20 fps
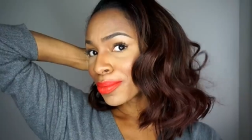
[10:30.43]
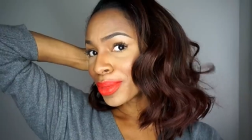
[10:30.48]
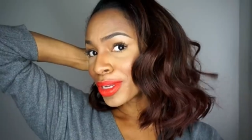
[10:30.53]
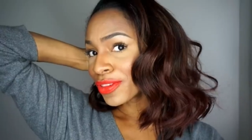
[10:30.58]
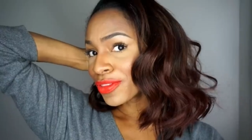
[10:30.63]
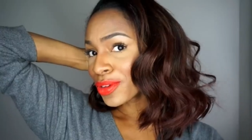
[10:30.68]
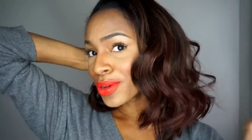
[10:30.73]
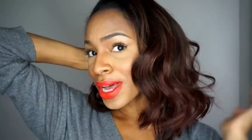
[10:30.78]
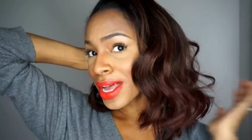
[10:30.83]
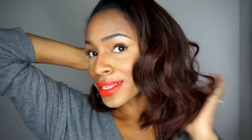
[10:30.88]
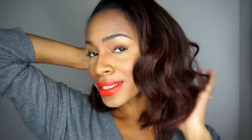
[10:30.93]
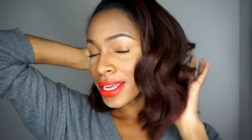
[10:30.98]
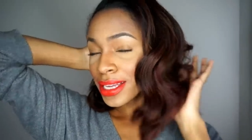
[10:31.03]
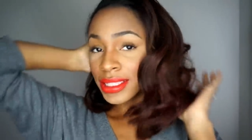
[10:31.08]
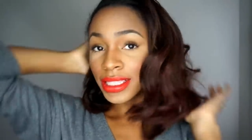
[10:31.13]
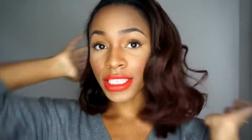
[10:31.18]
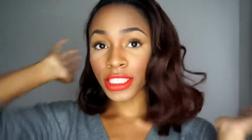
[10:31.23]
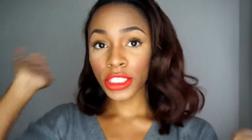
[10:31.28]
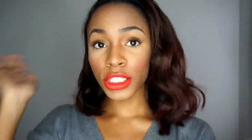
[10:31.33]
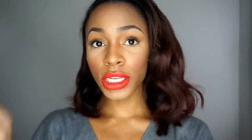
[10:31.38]
But if you guys
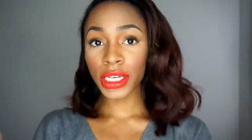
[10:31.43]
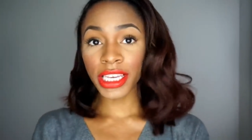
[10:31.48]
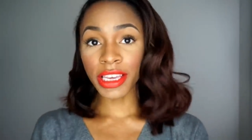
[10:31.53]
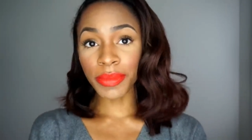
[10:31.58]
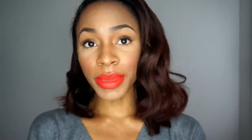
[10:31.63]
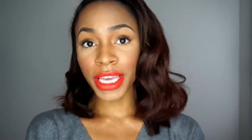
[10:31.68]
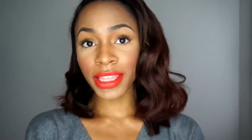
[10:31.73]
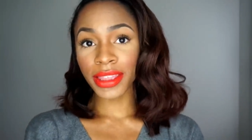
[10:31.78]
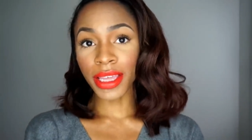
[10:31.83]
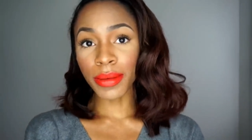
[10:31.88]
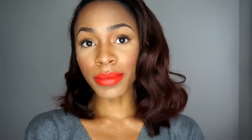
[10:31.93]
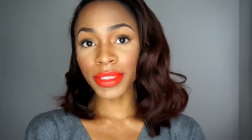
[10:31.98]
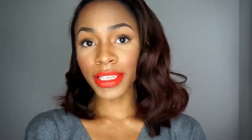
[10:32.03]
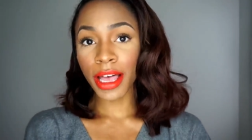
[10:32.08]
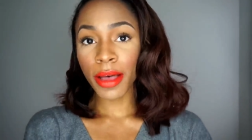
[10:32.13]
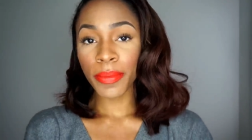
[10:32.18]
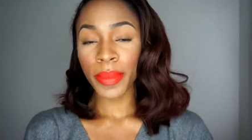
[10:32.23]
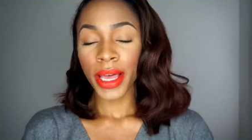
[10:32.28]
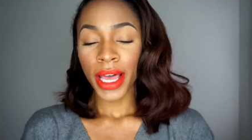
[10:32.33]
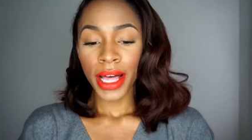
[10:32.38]
like this look, give me a thumbs
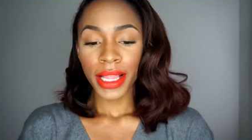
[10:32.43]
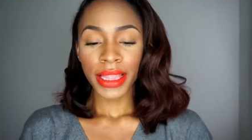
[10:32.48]
up.